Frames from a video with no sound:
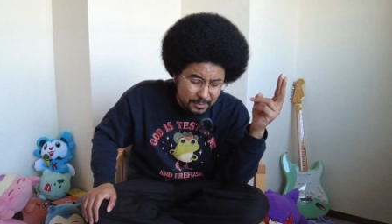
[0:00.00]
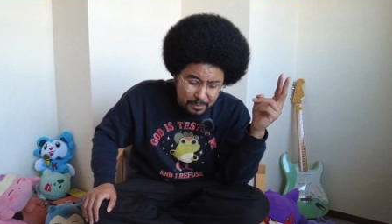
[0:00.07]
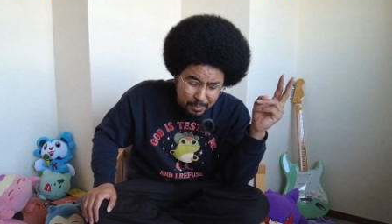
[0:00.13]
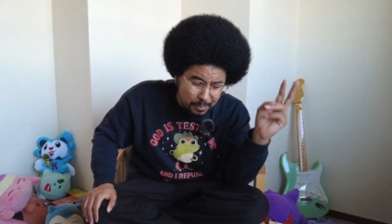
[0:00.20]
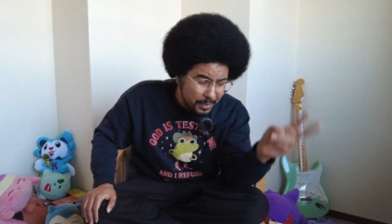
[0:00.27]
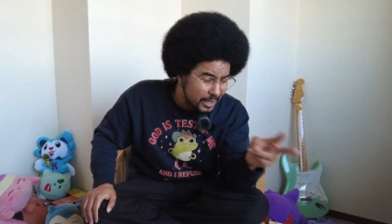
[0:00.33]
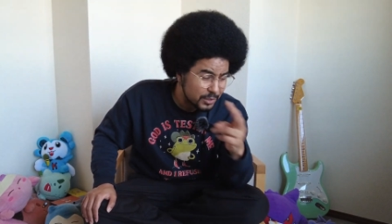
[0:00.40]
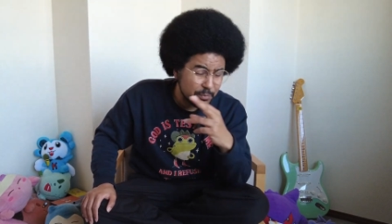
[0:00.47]

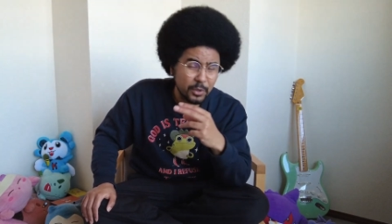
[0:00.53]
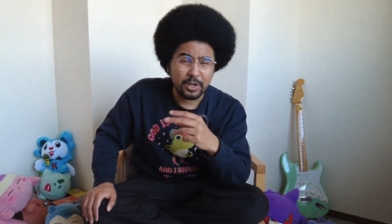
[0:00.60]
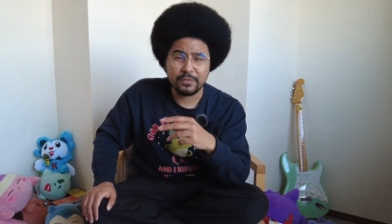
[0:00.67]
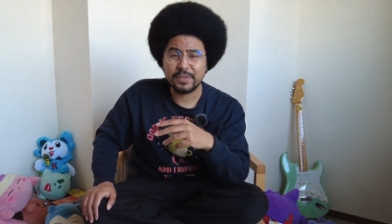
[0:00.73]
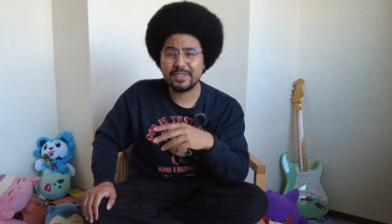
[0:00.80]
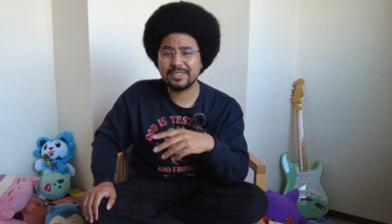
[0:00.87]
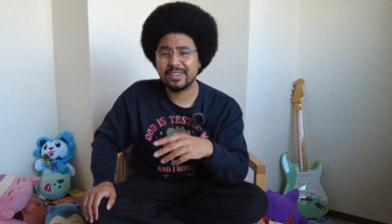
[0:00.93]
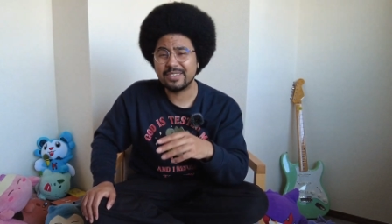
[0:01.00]
makes
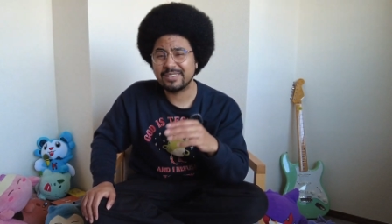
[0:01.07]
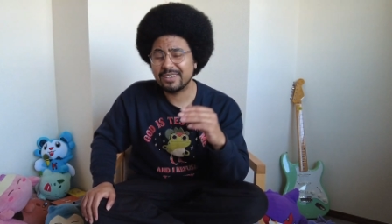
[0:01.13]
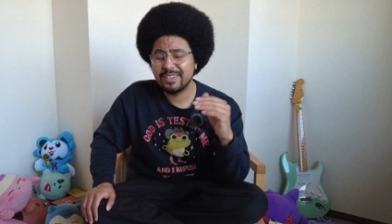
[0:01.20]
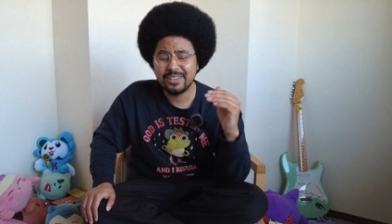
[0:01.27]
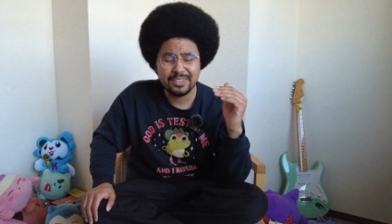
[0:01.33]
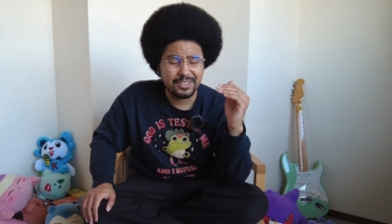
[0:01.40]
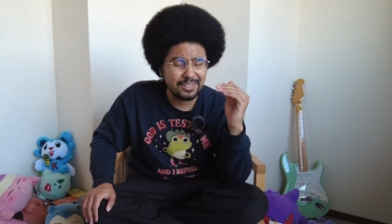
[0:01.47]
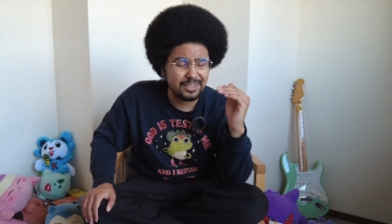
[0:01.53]
perfect sense.
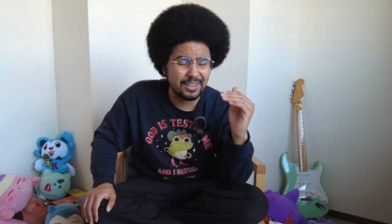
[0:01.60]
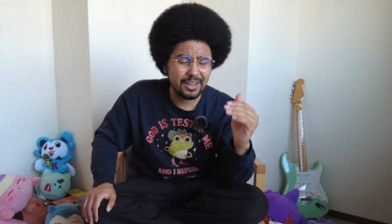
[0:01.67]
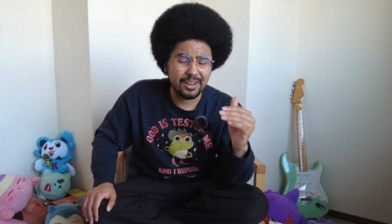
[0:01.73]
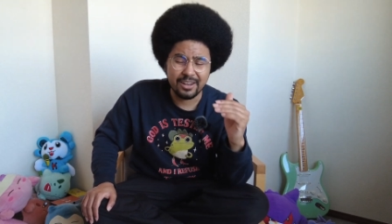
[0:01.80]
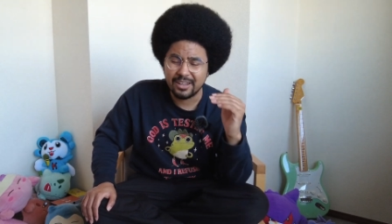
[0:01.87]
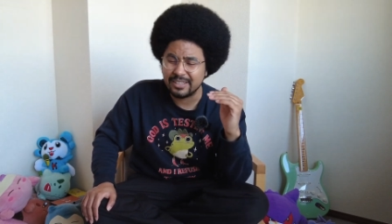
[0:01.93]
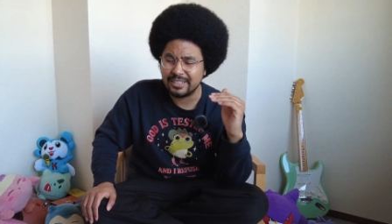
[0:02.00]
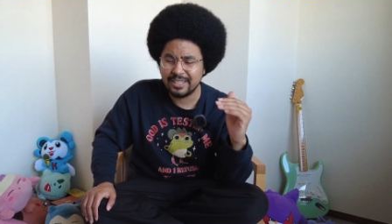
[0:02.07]

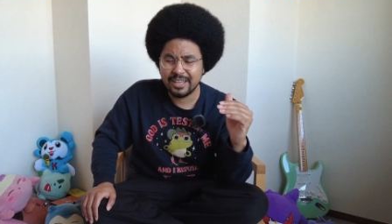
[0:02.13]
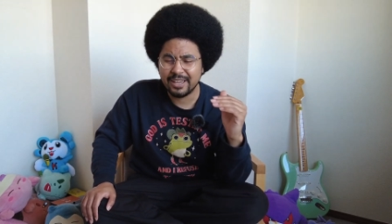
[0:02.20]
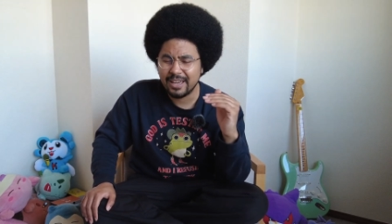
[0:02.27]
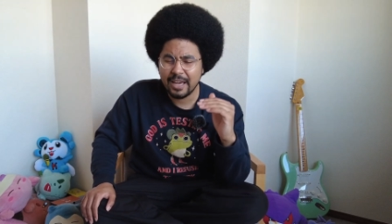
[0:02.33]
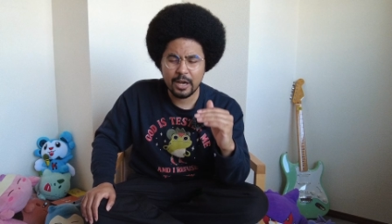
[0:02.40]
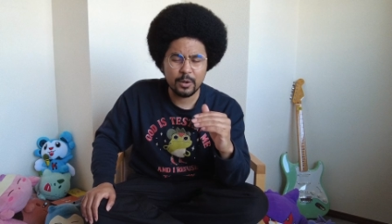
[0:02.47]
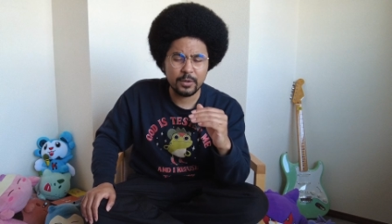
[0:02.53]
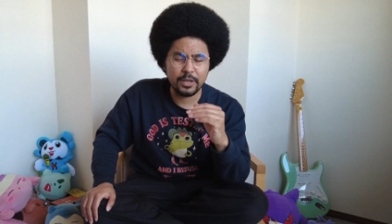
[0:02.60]
God, yeah,
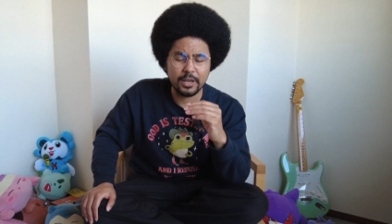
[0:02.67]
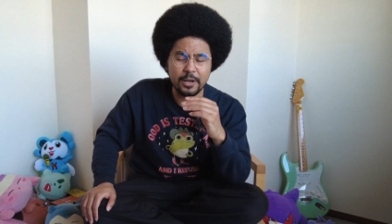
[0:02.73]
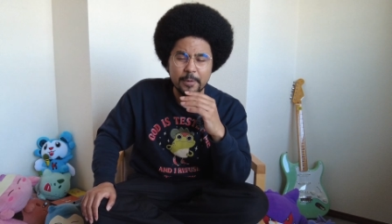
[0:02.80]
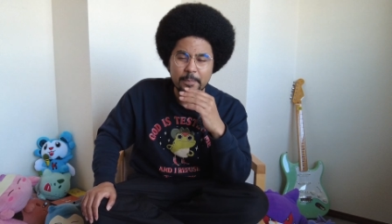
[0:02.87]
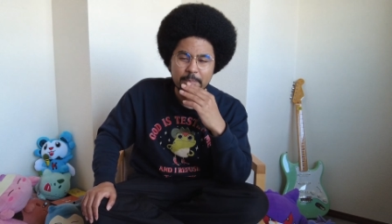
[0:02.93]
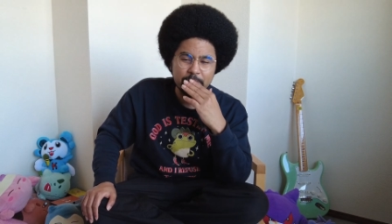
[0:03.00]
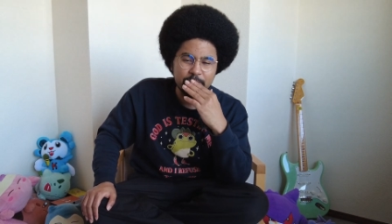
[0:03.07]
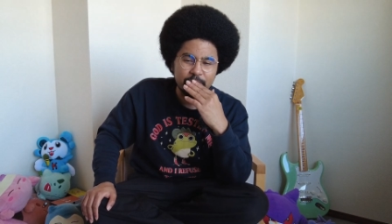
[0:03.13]
hell yeah.
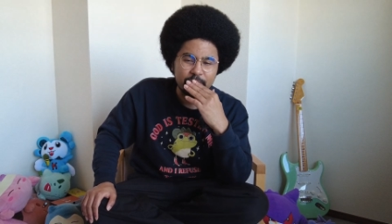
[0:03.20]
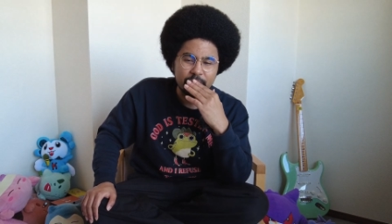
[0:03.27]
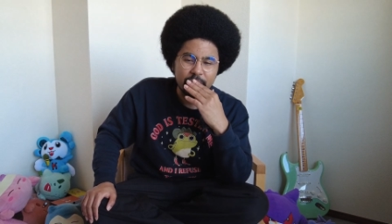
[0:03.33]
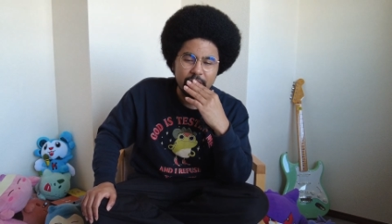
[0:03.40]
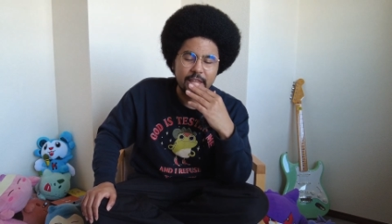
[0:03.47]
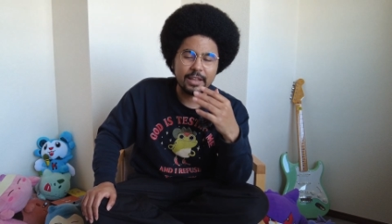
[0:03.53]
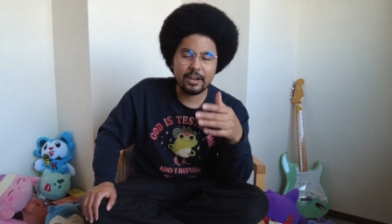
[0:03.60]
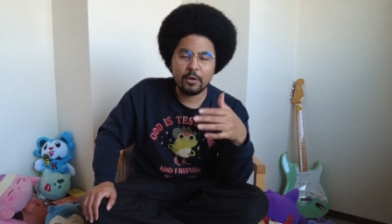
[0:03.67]

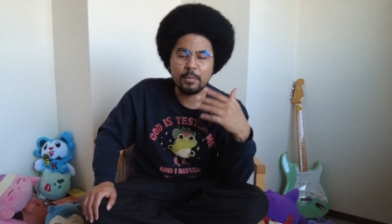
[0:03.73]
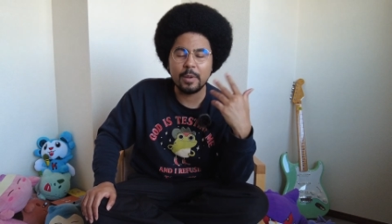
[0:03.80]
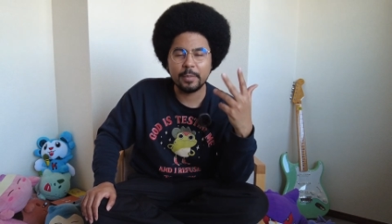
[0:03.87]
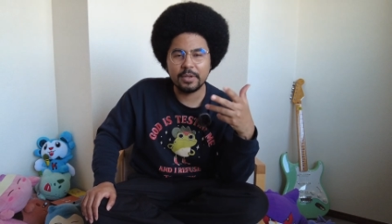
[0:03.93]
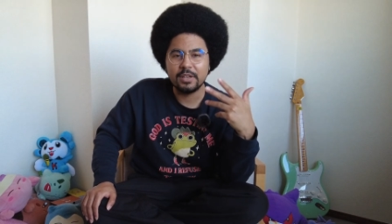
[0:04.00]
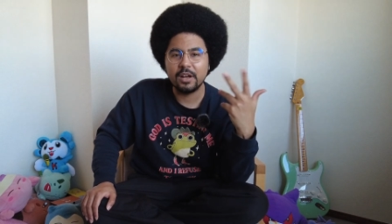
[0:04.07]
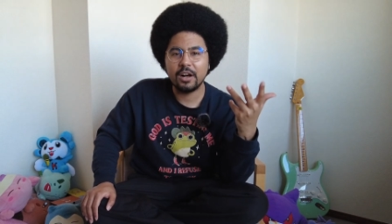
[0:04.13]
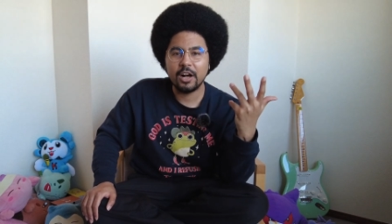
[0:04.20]
And then I remember
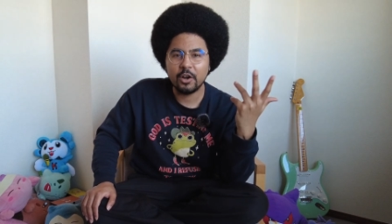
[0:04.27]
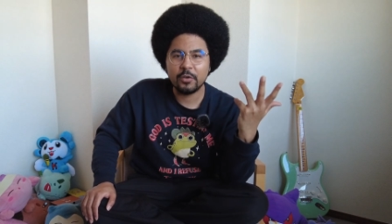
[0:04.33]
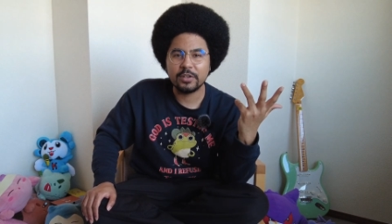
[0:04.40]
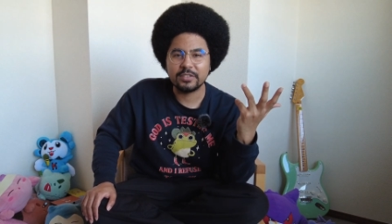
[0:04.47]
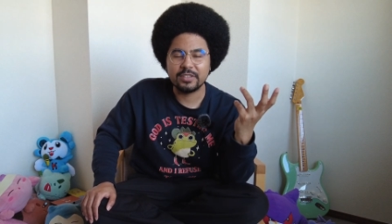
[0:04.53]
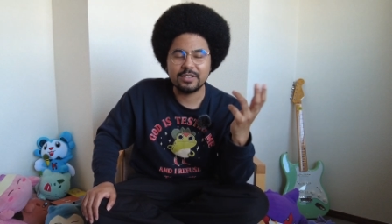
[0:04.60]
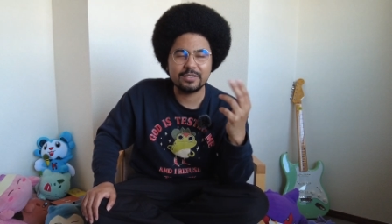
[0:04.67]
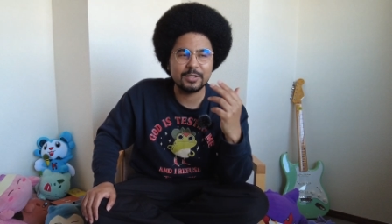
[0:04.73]
Naha
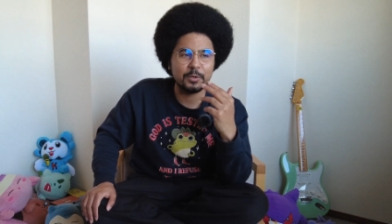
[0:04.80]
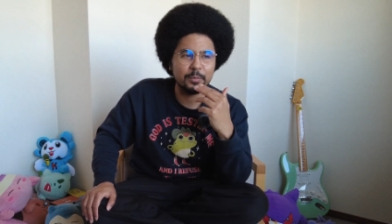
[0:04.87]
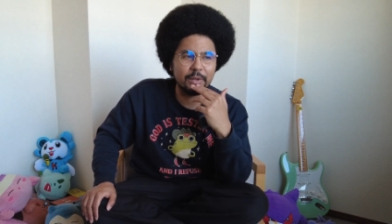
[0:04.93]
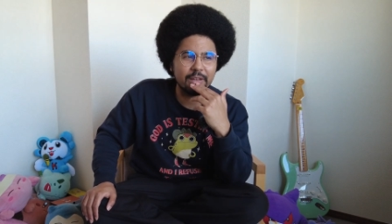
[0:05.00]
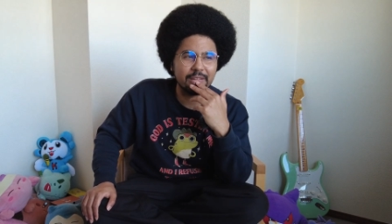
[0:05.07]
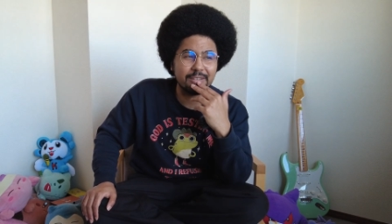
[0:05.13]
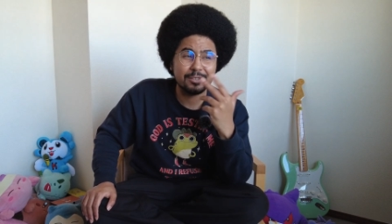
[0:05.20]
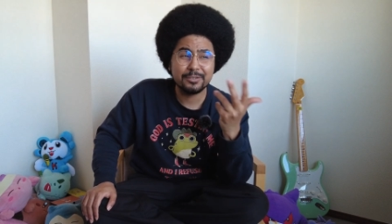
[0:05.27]
exists and I'm
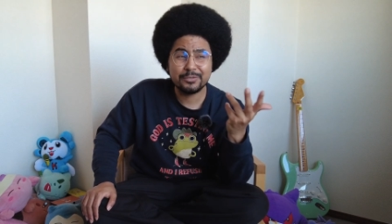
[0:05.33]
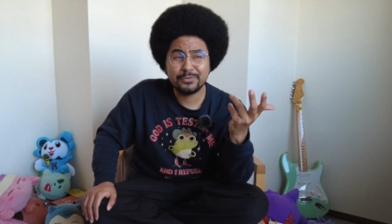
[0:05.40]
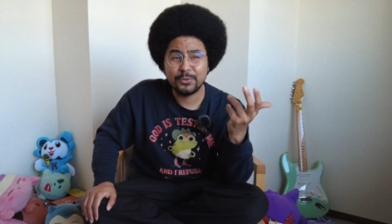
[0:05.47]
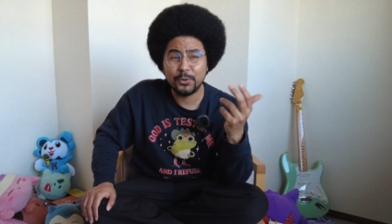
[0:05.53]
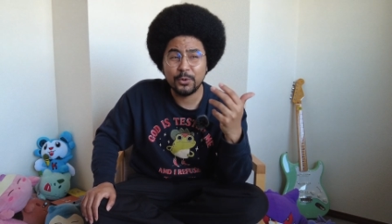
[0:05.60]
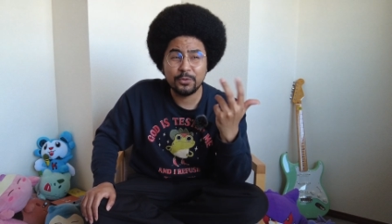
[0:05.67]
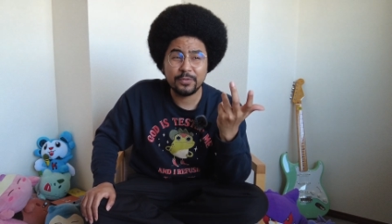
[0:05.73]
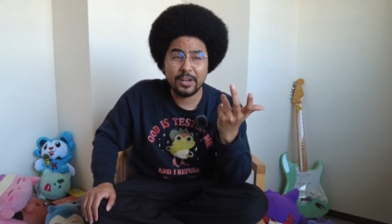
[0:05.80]
like,
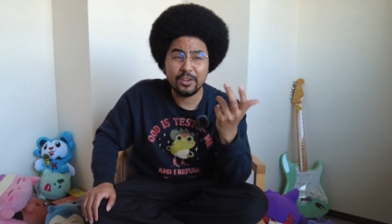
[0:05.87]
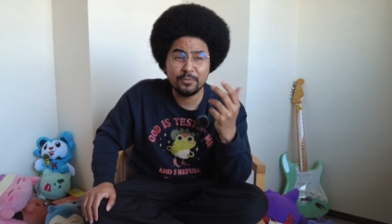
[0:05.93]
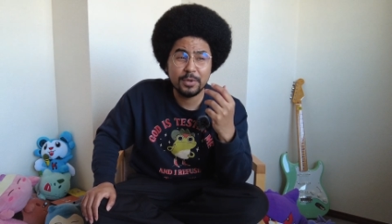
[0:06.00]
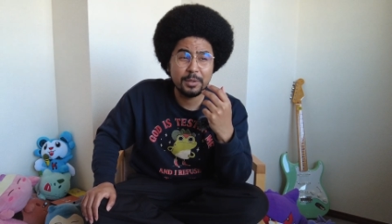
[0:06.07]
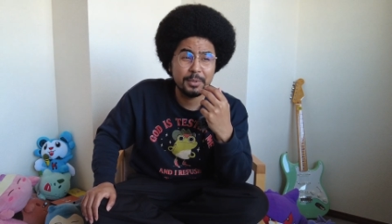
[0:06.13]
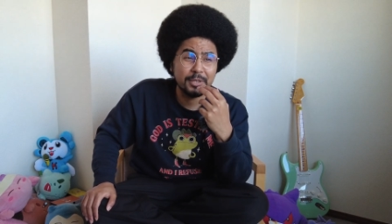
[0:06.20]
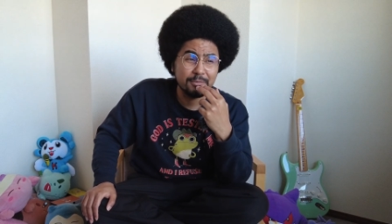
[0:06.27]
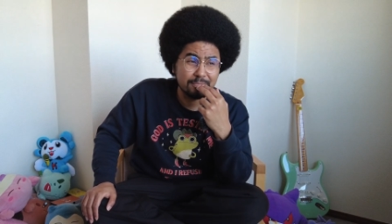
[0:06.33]
4, 5
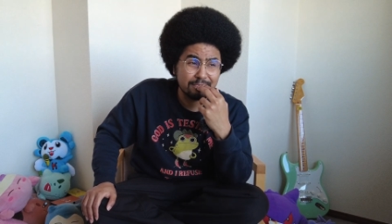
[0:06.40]
maybe?